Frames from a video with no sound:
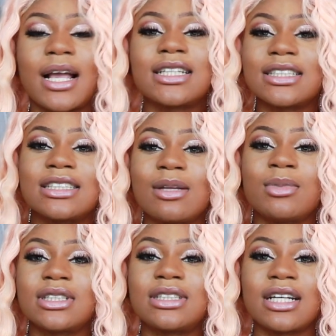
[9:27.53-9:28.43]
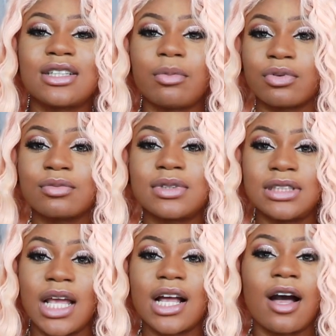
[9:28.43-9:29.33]
Like, let me just take the
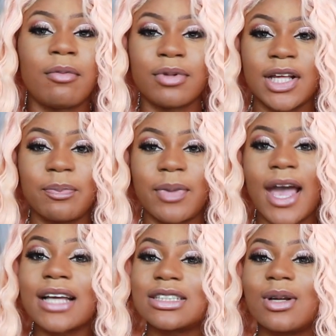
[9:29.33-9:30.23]
broomstick. I'll bring it back.